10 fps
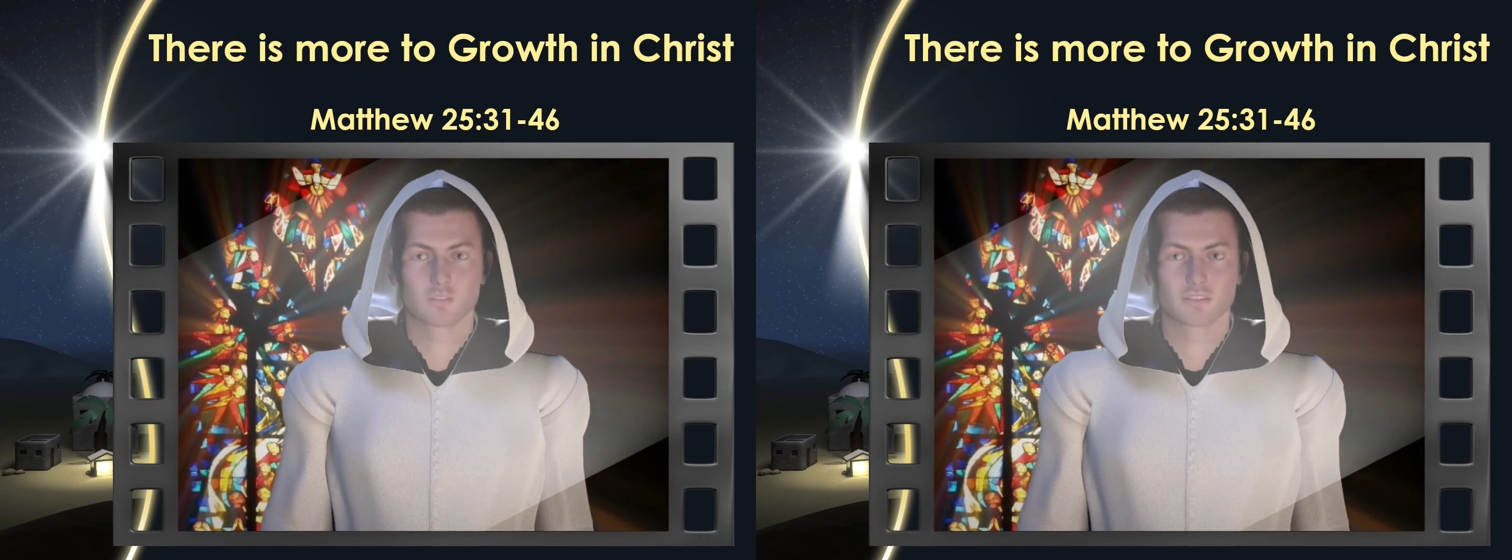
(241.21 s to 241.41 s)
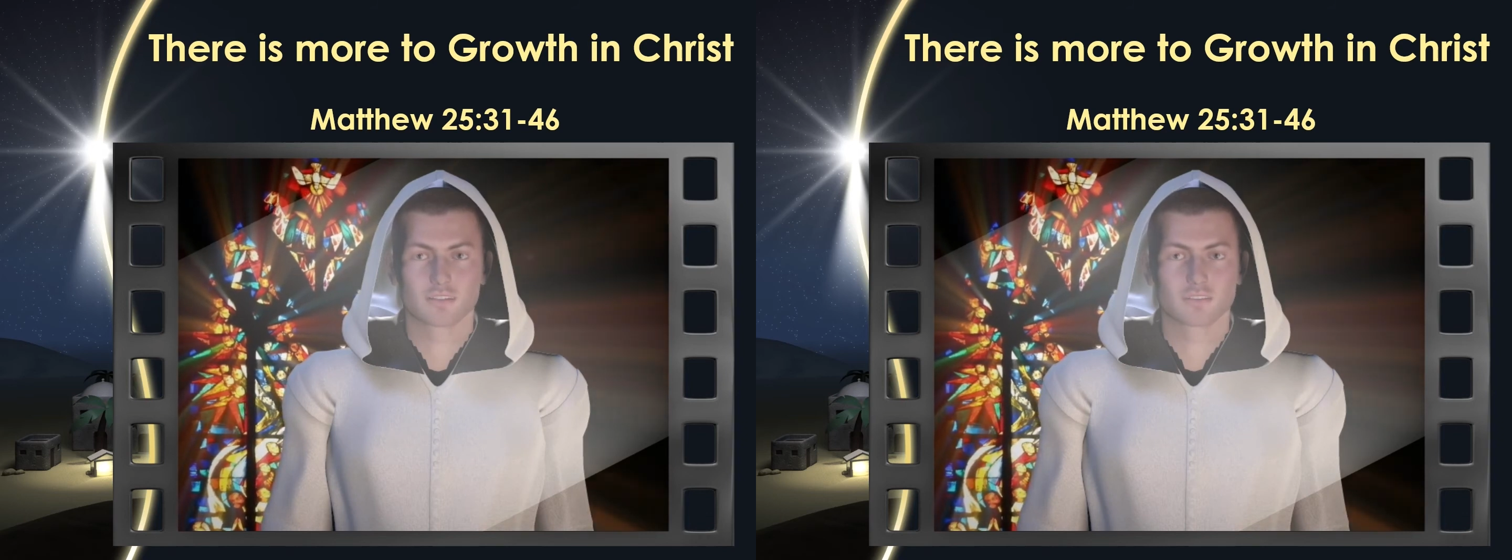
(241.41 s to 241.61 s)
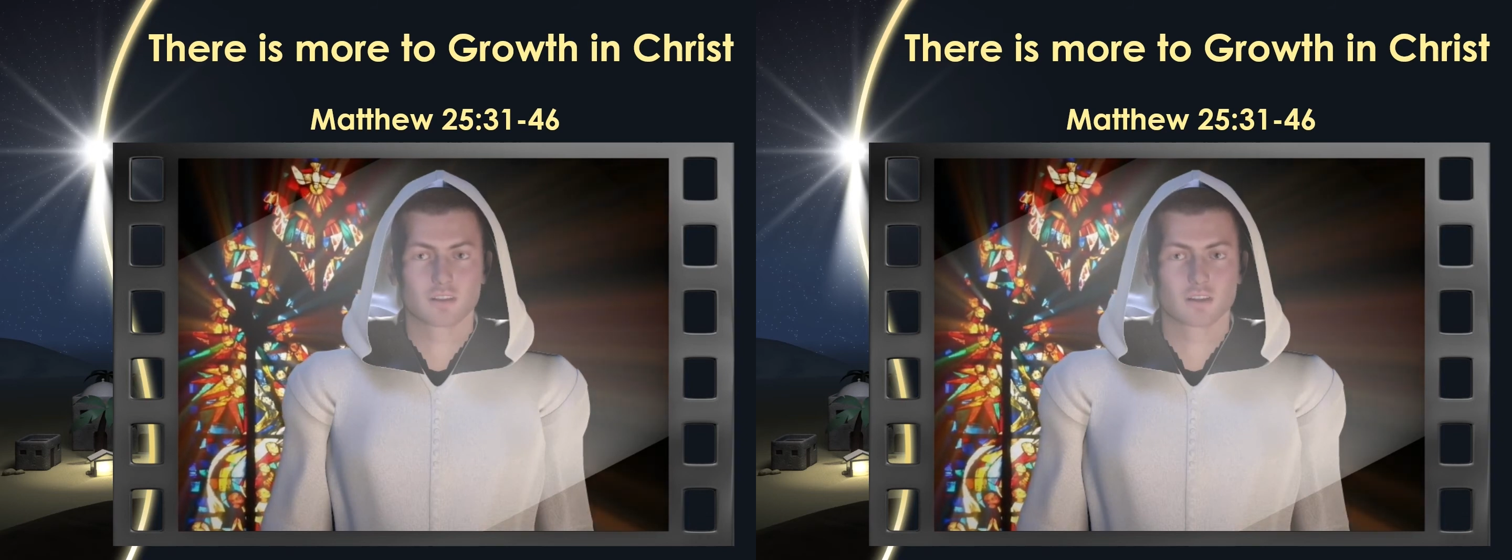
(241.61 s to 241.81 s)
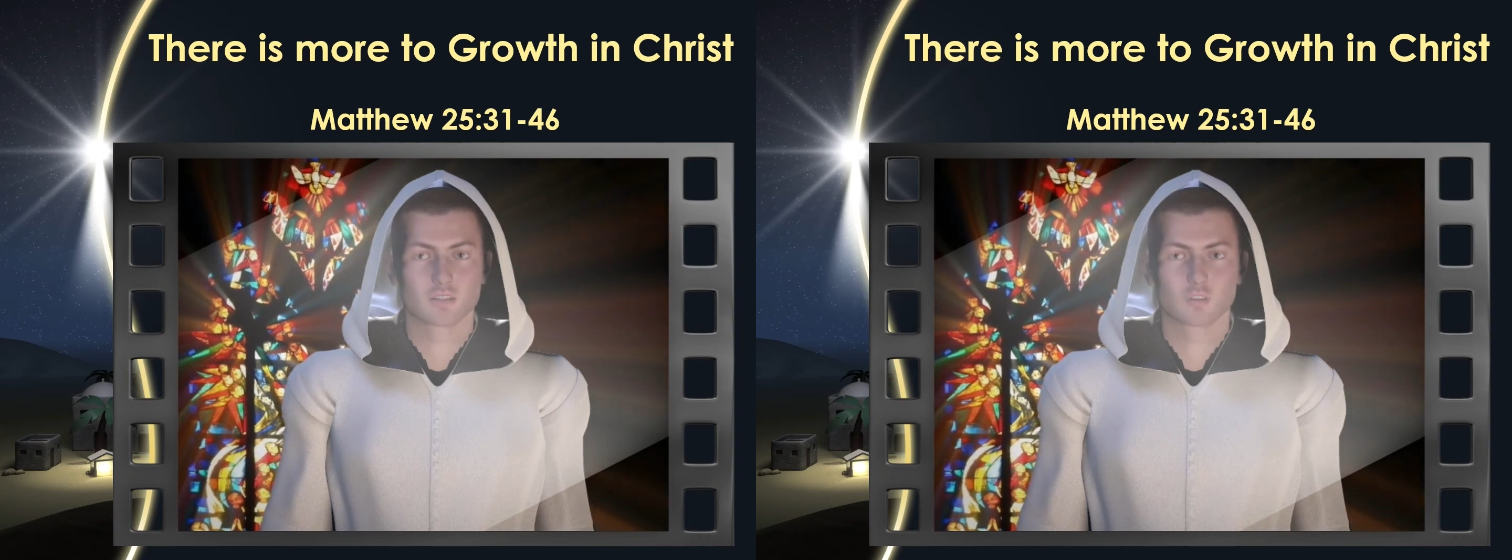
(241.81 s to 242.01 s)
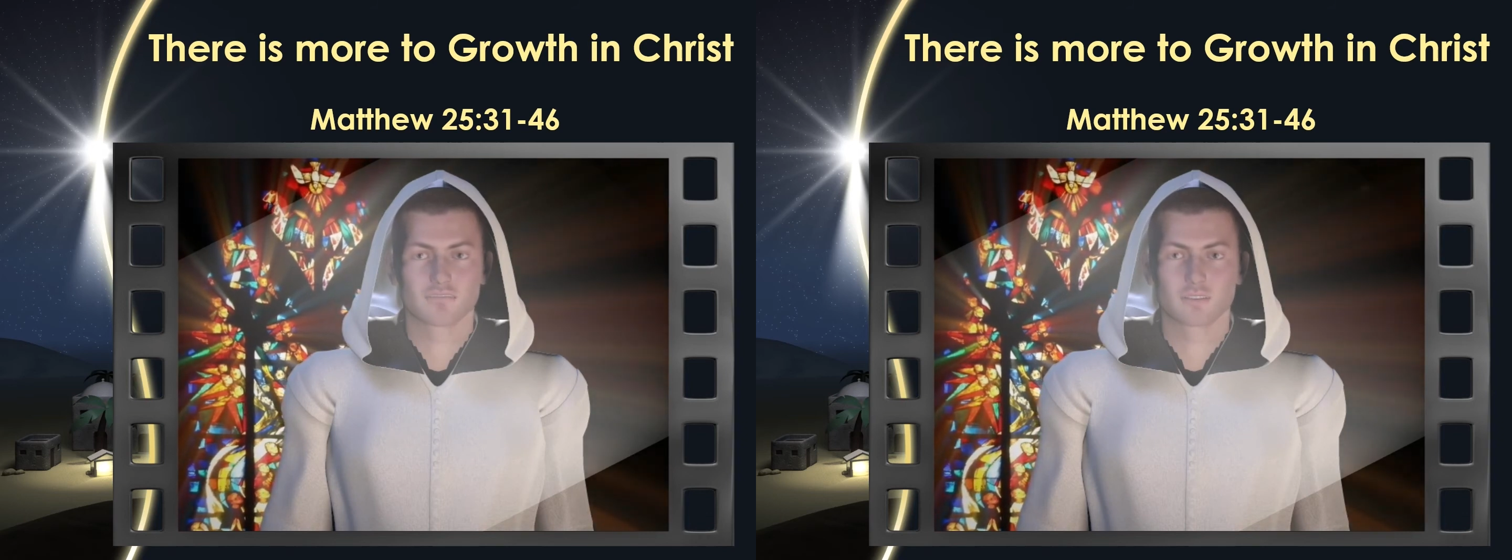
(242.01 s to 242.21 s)
sick, or
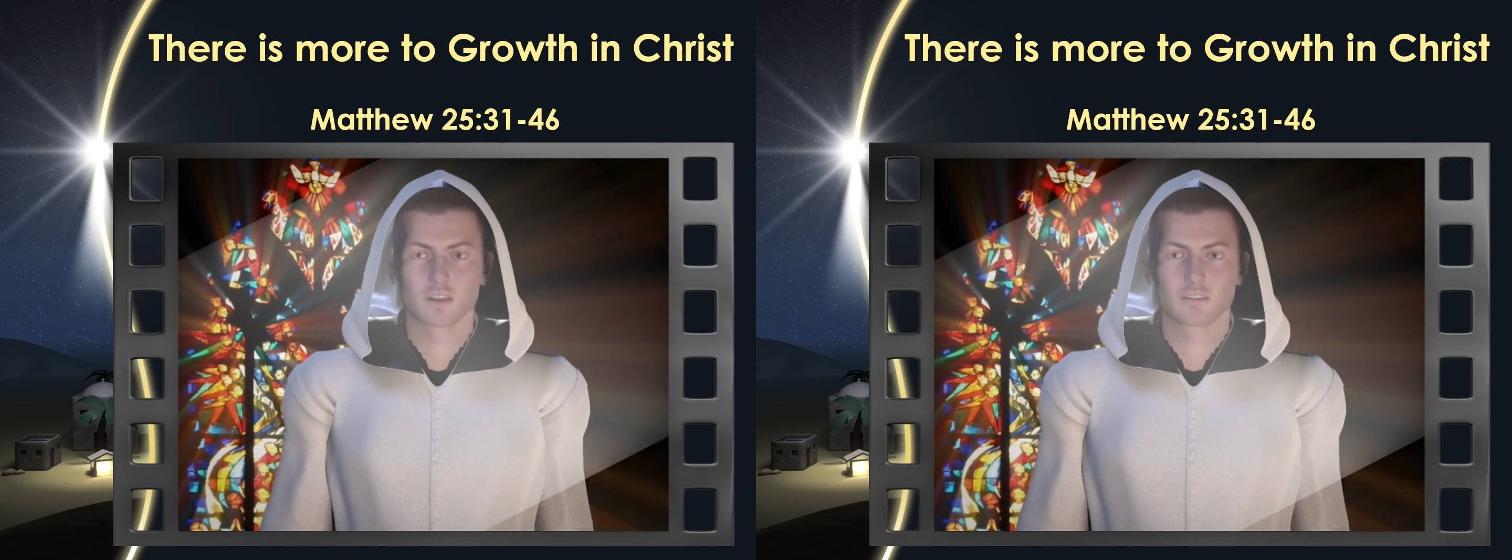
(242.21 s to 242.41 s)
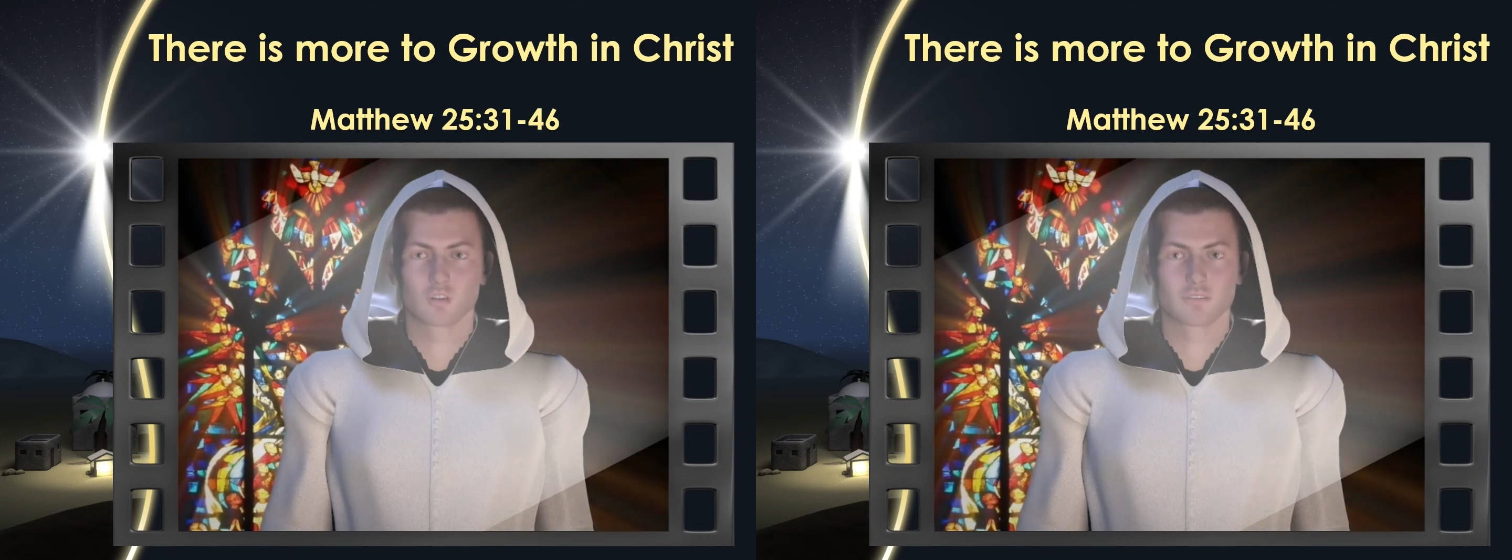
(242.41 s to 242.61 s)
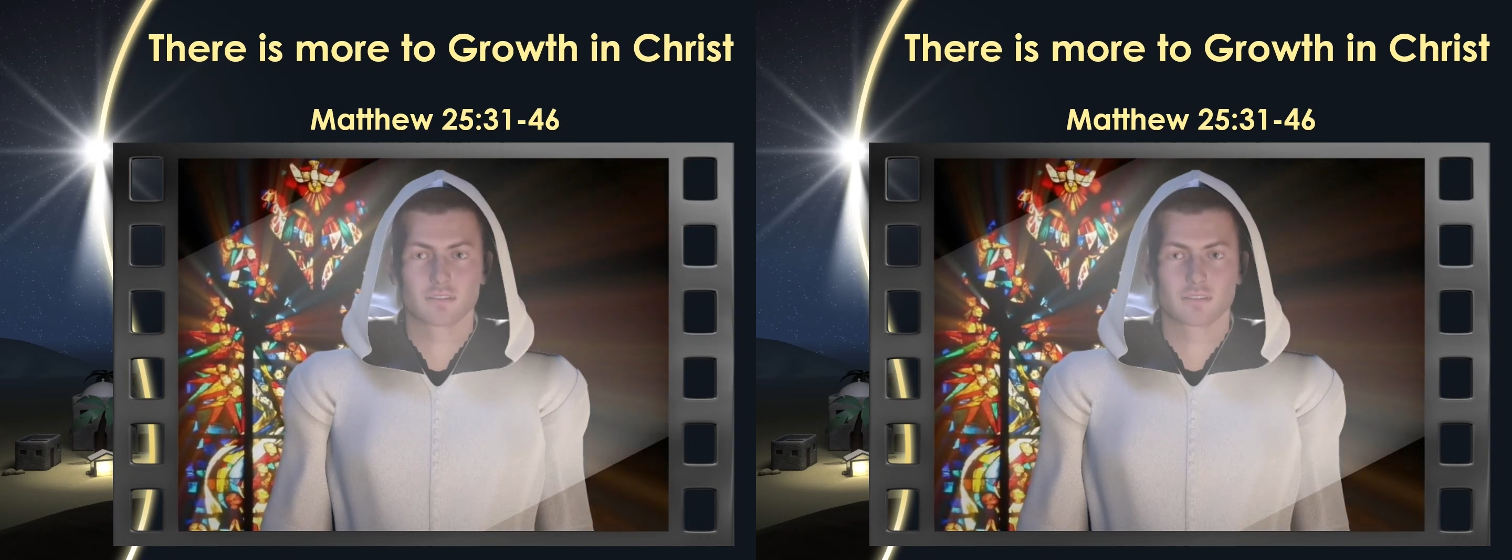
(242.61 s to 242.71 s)
in prison,